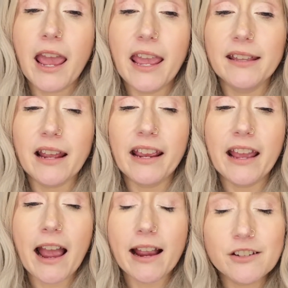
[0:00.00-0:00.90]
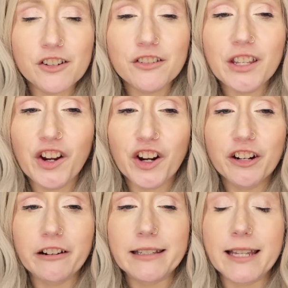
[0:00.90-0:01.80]
And I actually
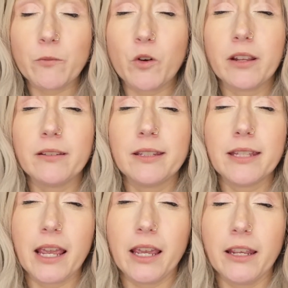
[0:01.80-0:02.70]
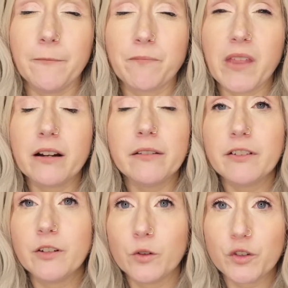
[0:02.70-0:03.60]
heard someone say, I don't
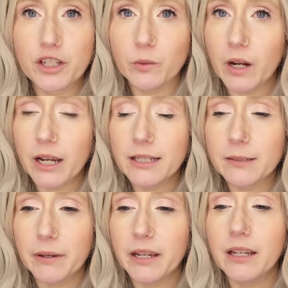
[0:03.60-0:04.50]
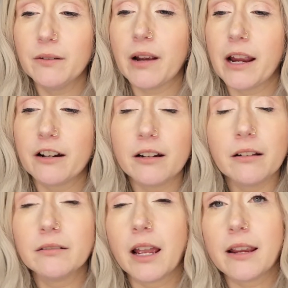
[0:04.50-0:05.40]
even know who she was, but it, I heard
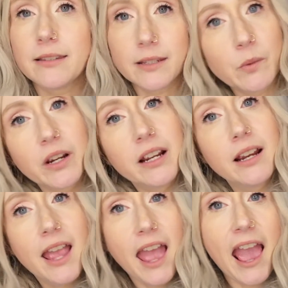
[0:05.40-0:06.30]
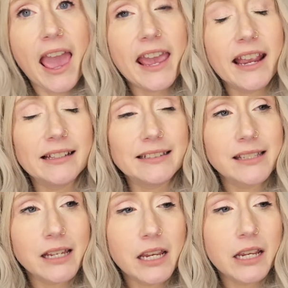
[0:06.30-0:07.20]
it online somewhere. And
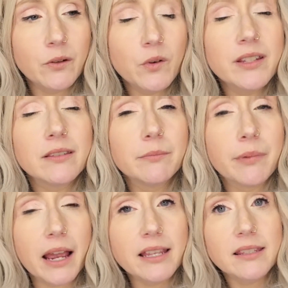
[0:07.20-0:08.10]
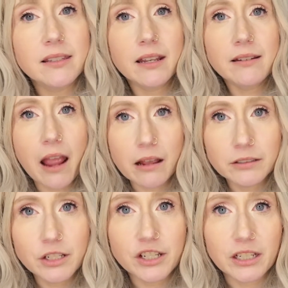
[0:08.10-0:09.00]
it was the best
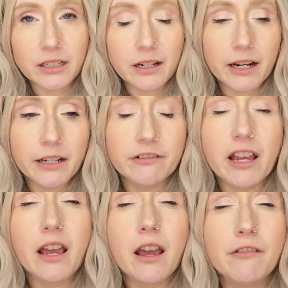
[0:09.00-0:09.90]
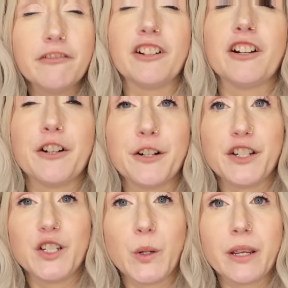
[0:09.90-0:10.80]
analogy I have ever
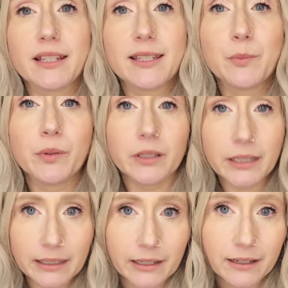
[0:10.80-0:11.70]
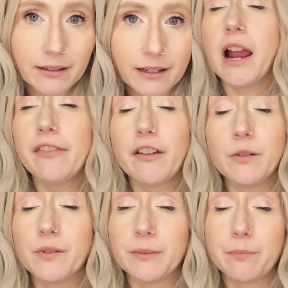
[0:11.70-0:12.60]
heard to explain it. I thought
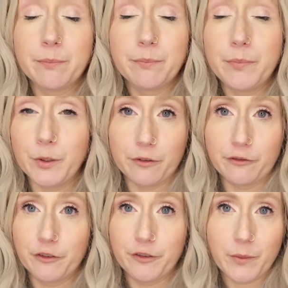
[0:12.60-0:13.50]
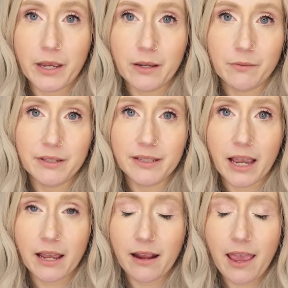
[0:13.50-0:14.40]
it was beautiful the way it was
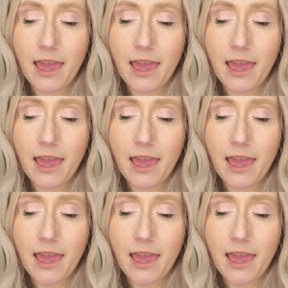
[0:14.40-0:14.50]
said.